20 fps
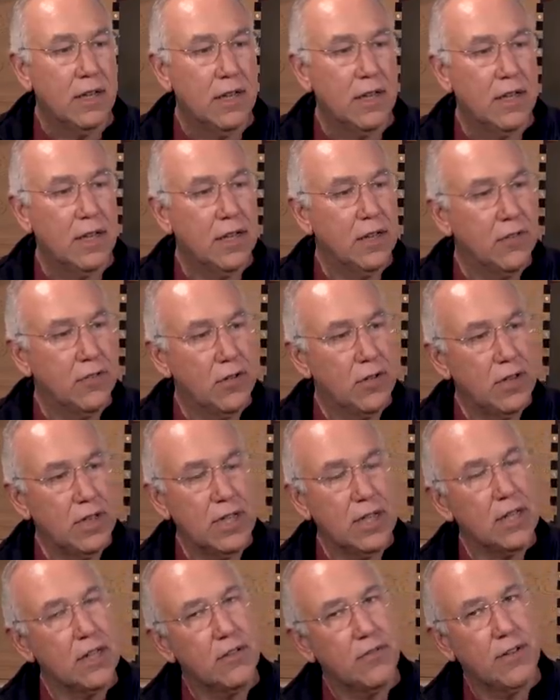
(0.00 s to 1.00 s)
Uh, it's
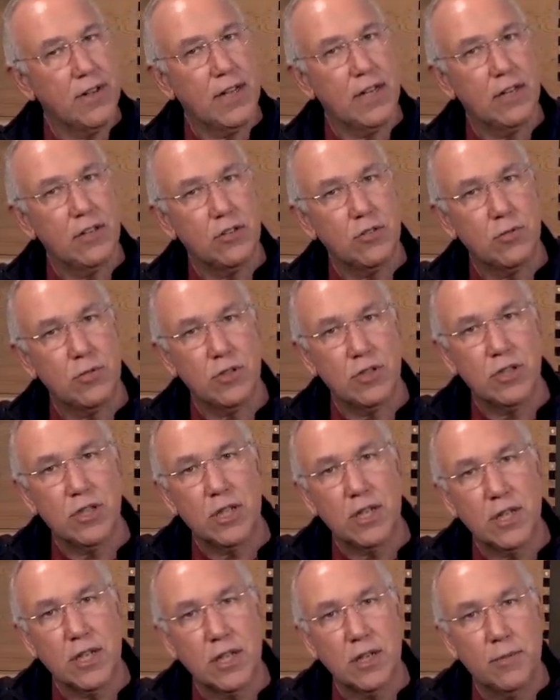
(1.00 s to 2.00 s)
only an advantage when you're
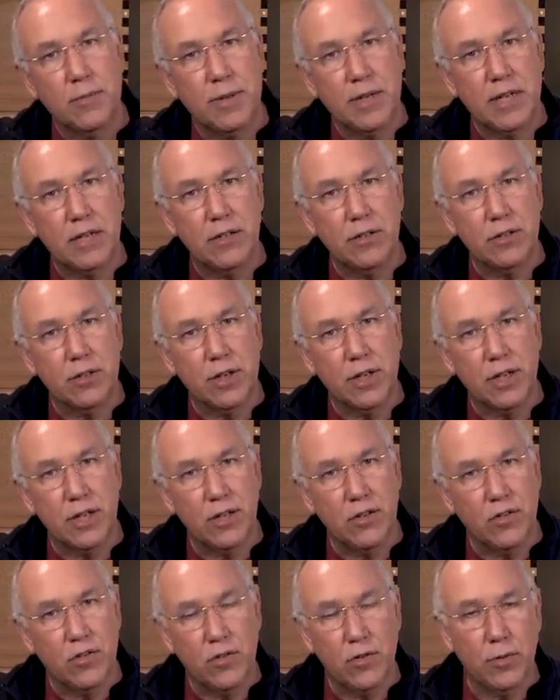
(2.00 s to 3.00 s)
talking about your
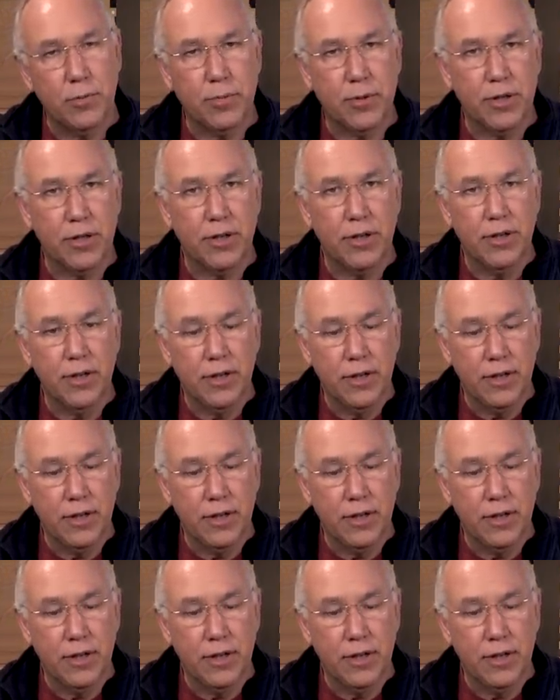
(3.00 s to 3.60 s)
honey super.